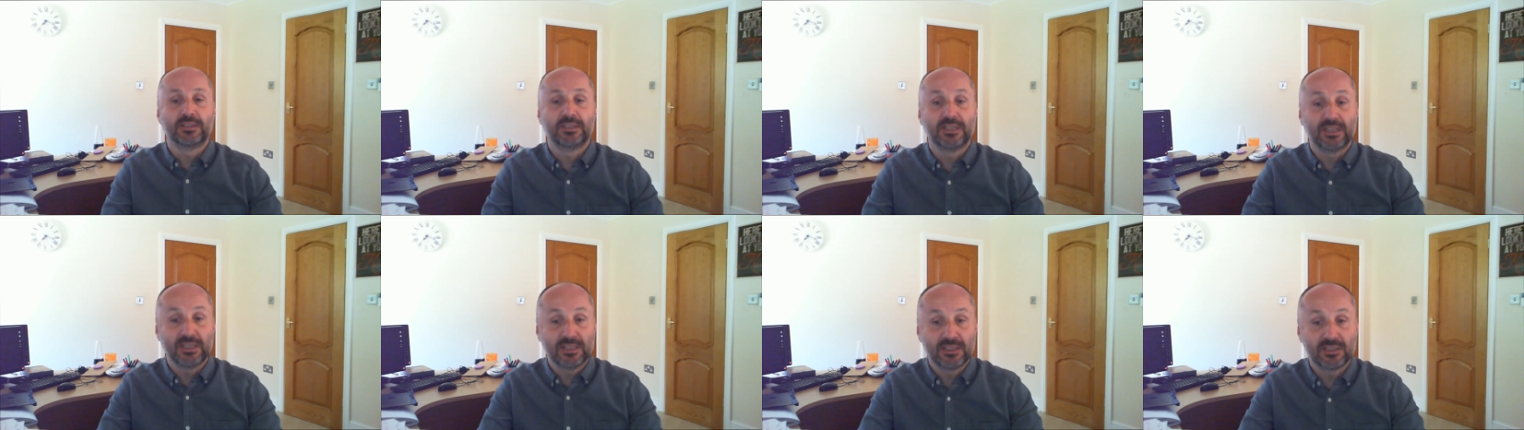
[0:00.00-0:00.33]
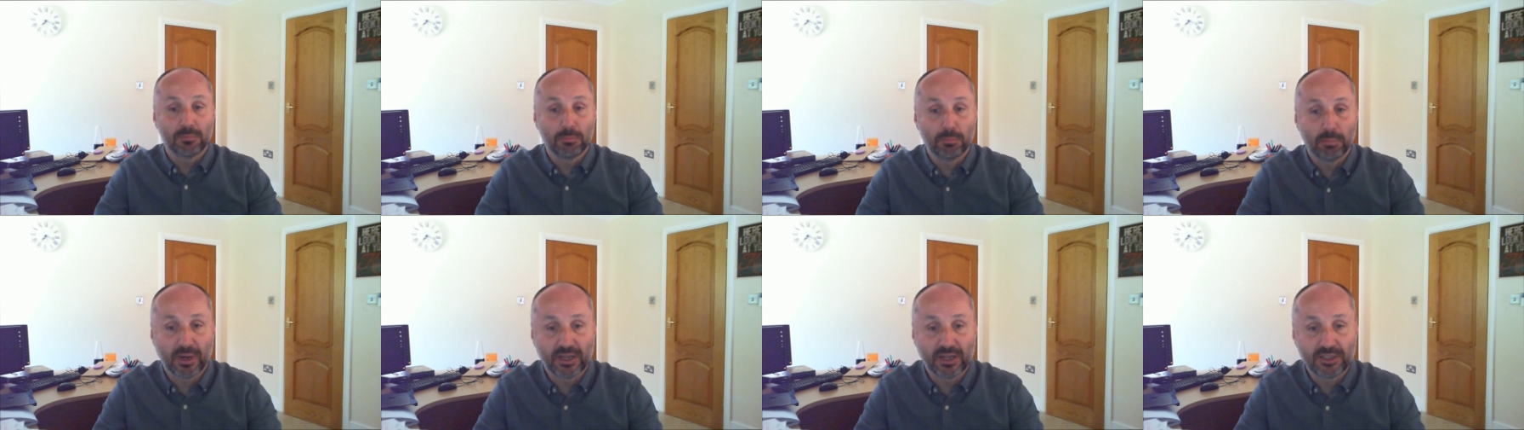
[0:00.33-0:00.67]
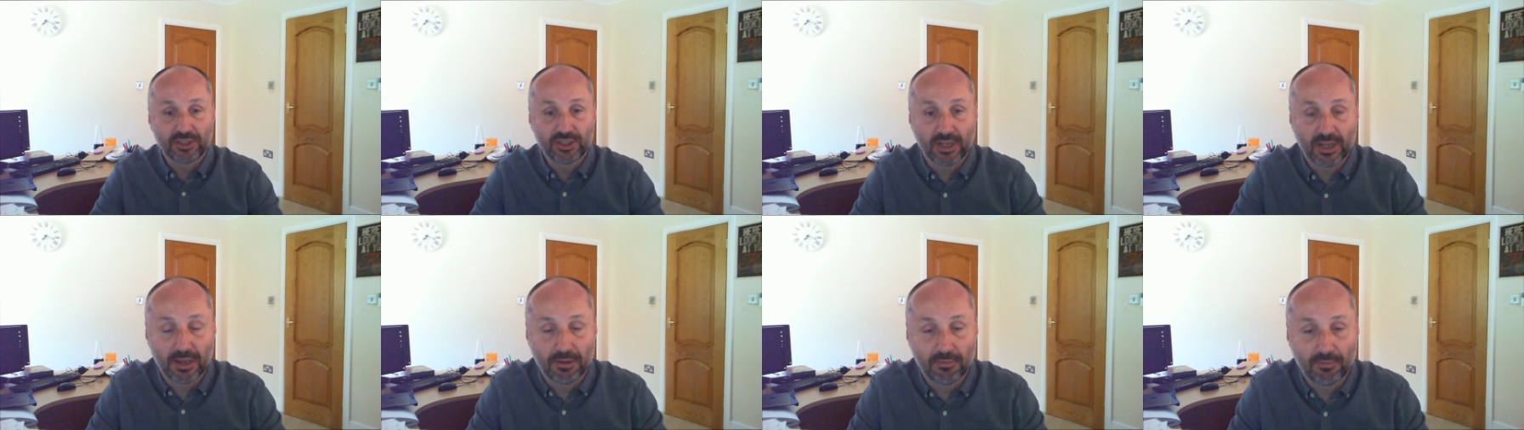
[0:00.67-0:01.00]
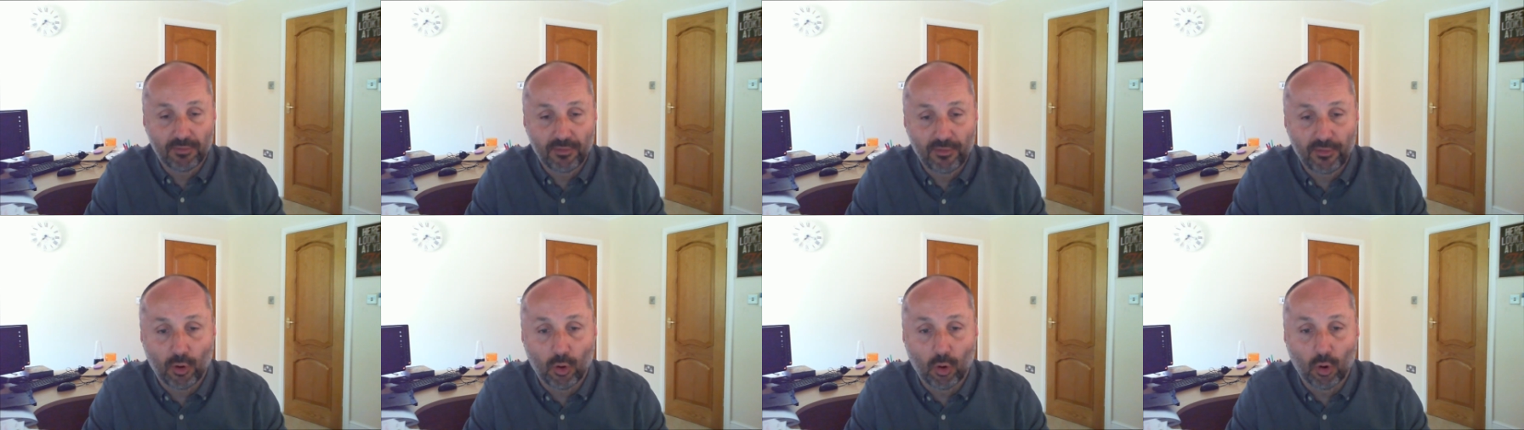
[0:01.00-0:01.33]
decent budget
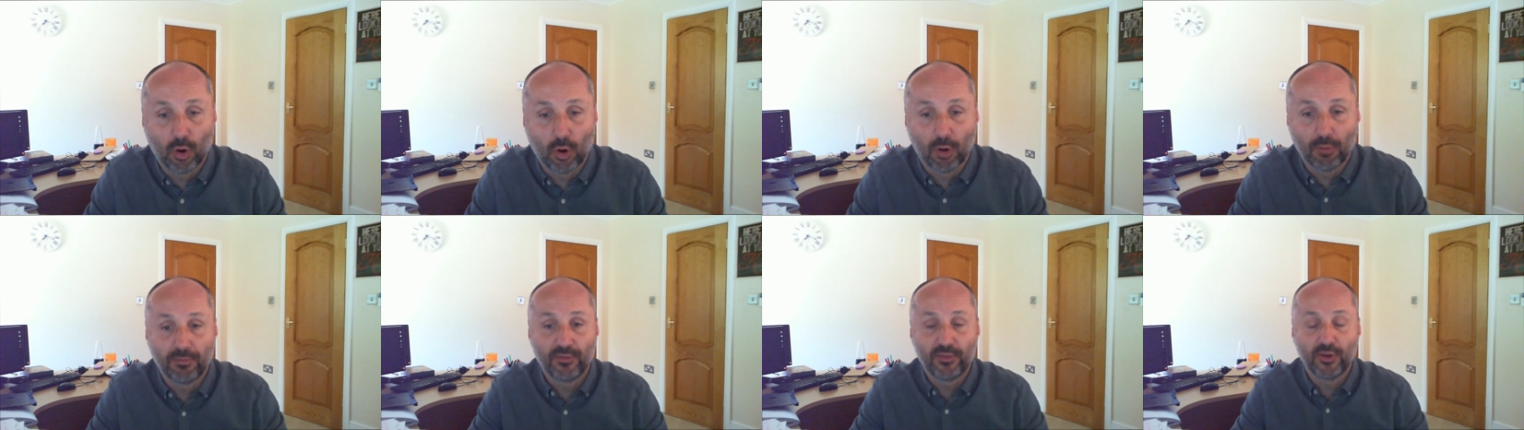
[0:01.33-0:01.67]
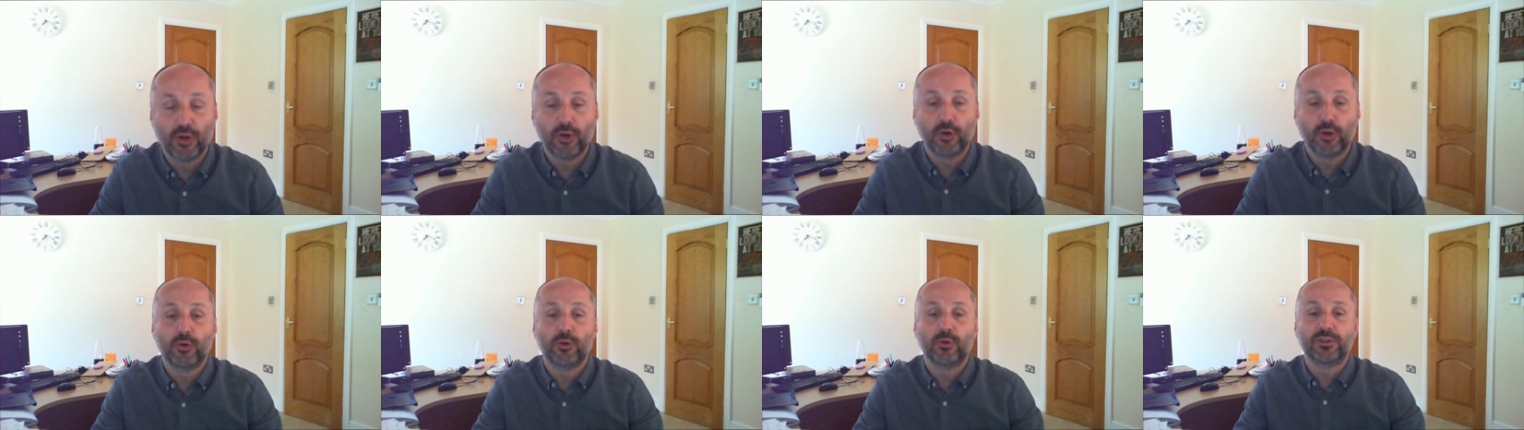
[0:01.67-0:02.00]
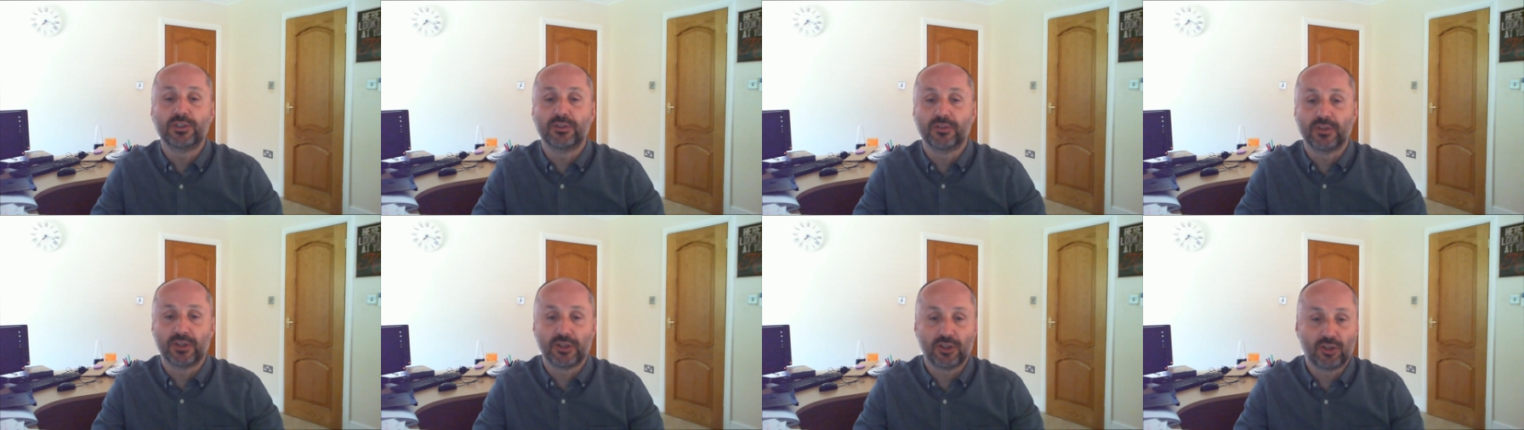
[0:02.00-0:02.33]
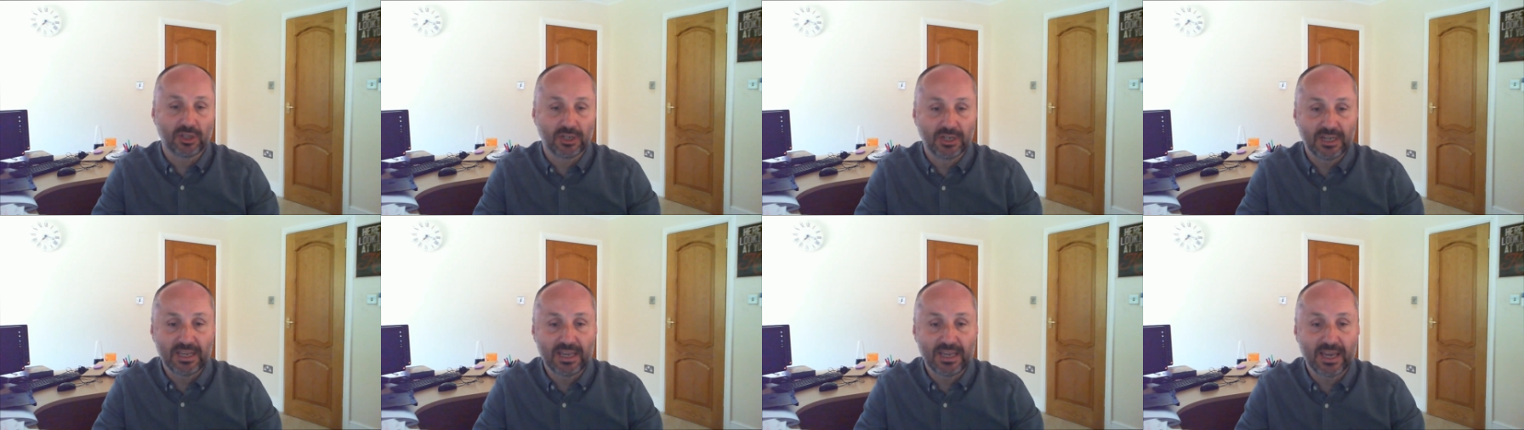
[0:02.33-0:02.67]
for food and that you
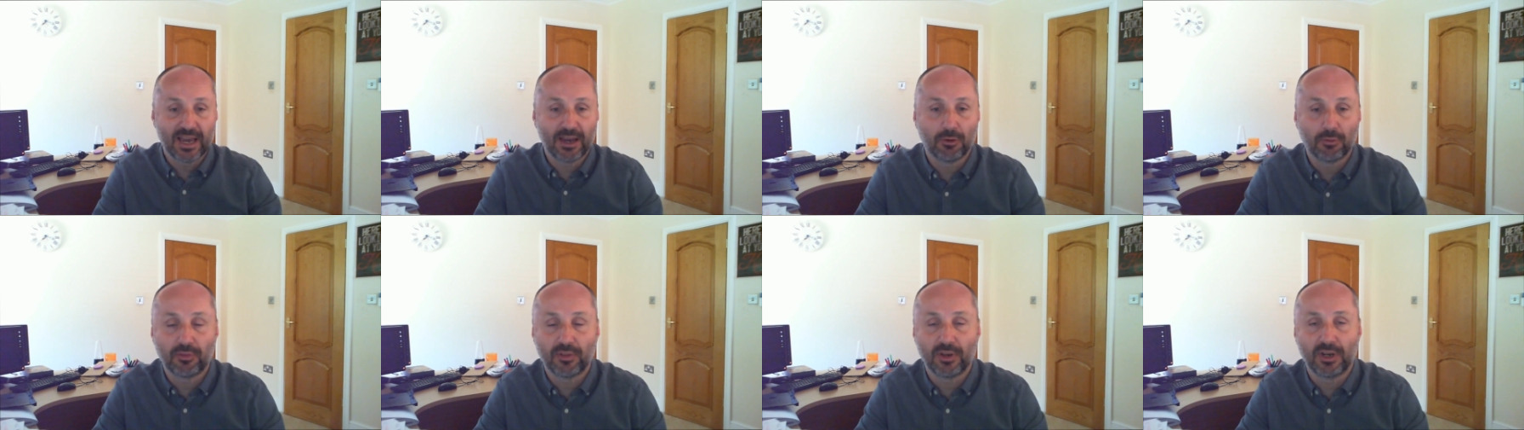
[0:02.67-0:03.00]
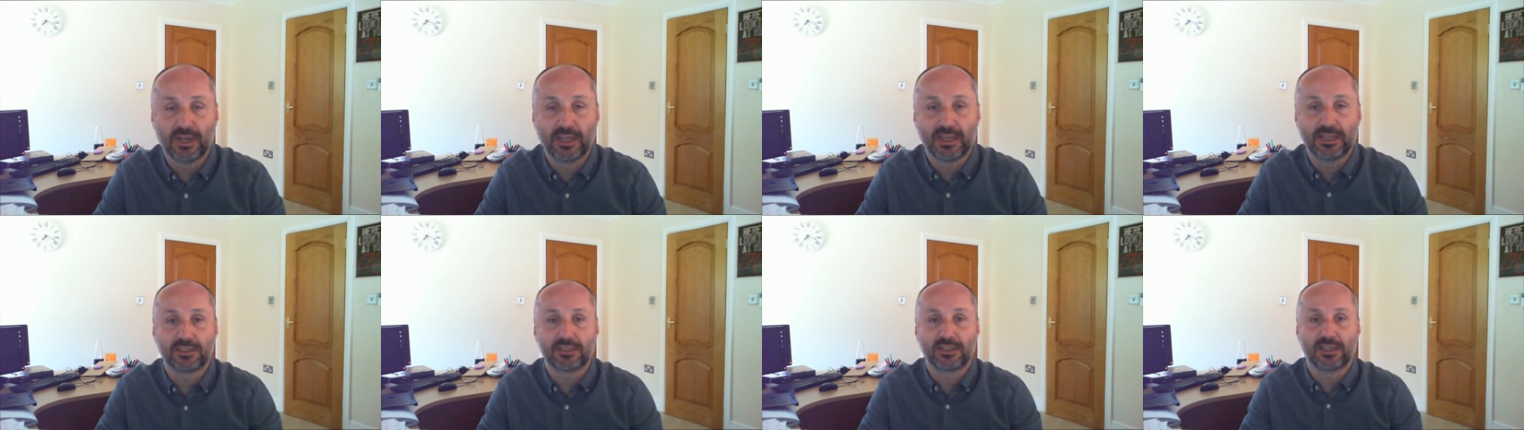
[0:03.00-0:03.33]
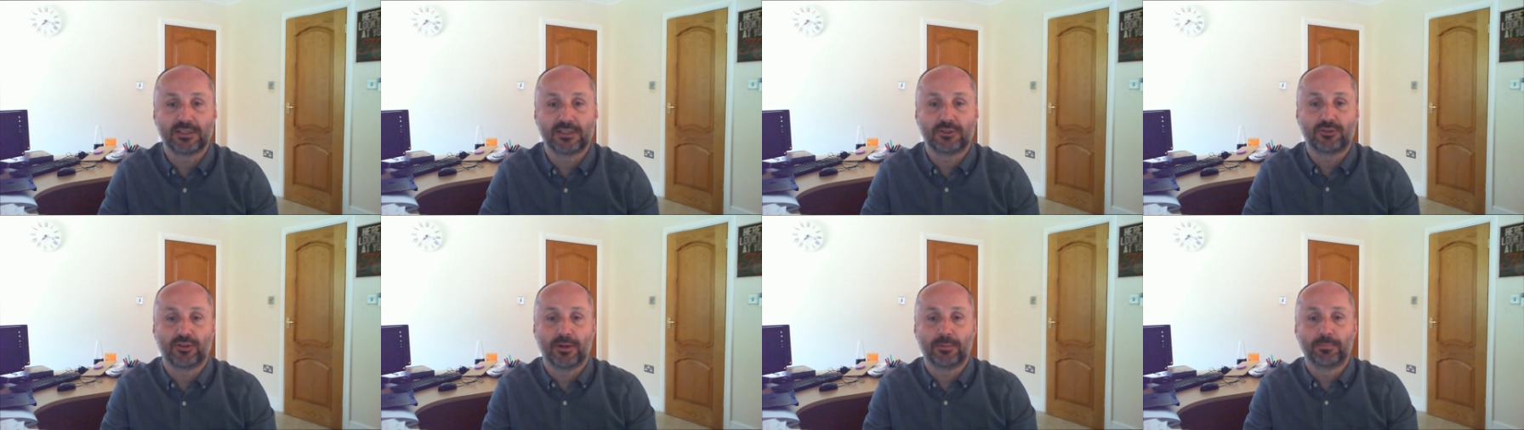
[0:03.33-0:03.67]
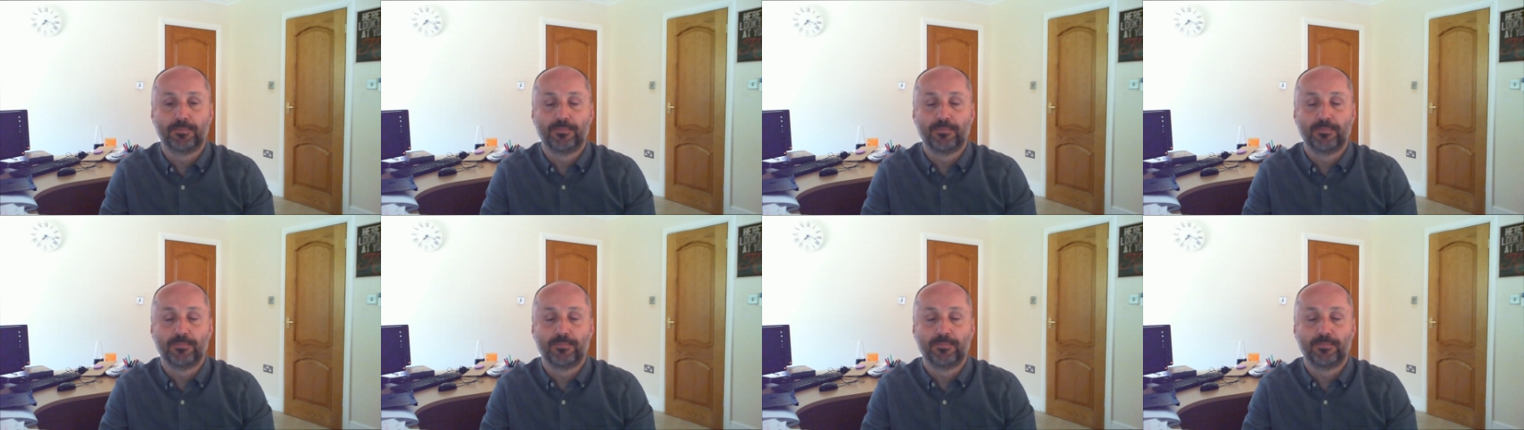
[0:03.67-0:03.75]
can eat healthily, etc.